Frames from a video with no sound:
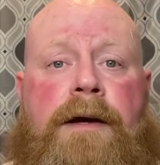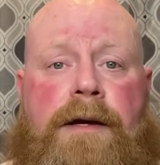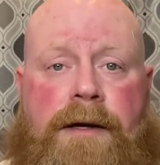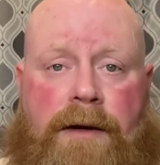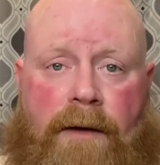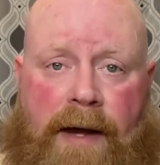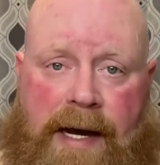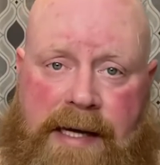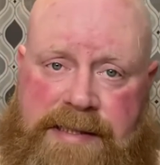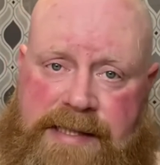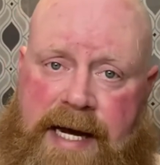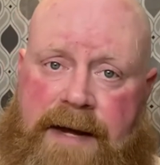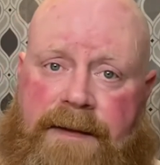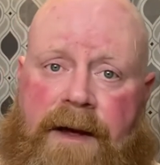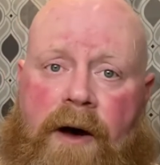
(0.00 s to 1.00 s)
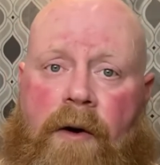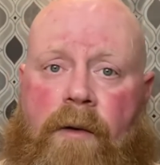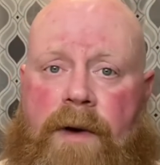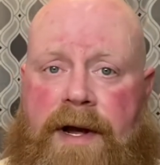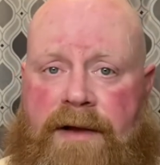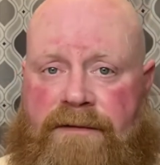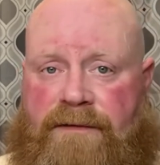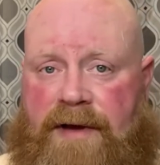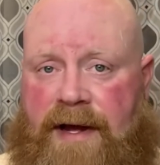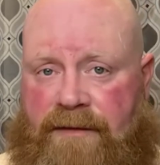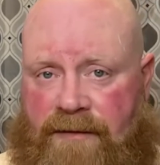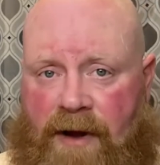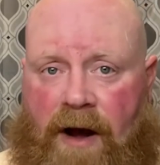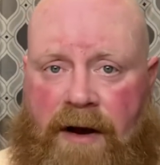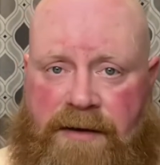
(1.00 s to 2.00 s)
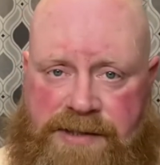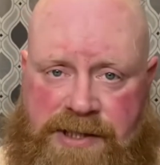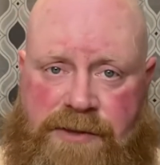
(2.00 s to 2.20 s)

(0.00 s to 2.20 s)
You know, like I said, though, it's not as